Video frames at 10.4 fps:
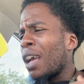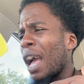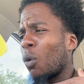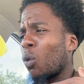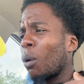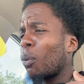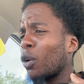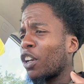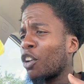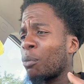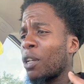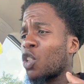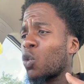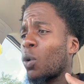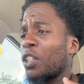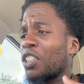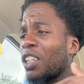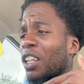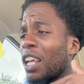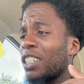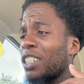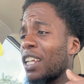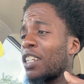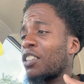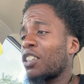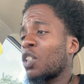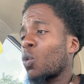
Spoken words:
At one point in her mid-20s, collection agencies